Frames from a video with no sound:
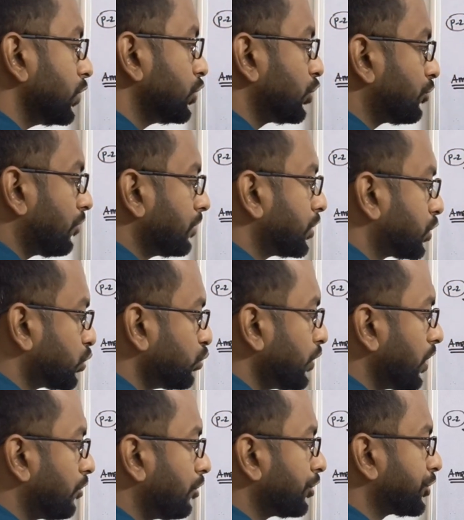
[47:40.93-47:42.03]
So from these two
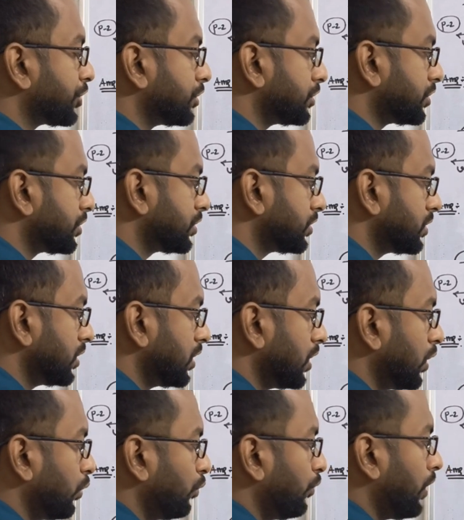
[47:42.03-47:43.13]
equations,
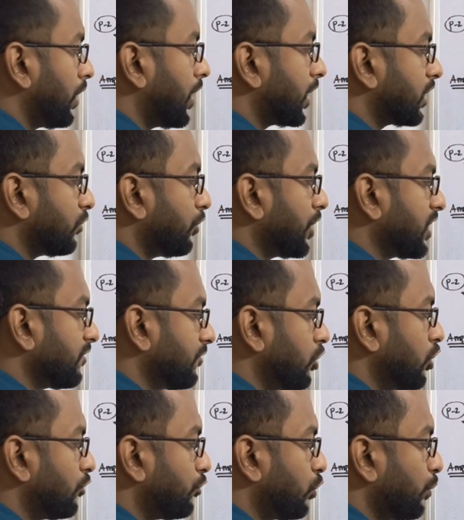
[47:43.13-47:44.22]
we'll get the what is the value
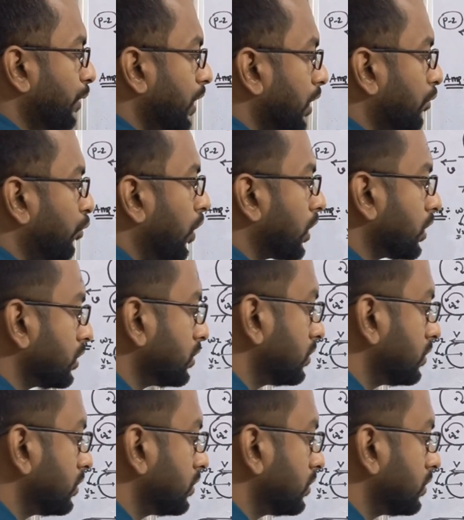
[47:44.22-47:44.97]
of omega 1.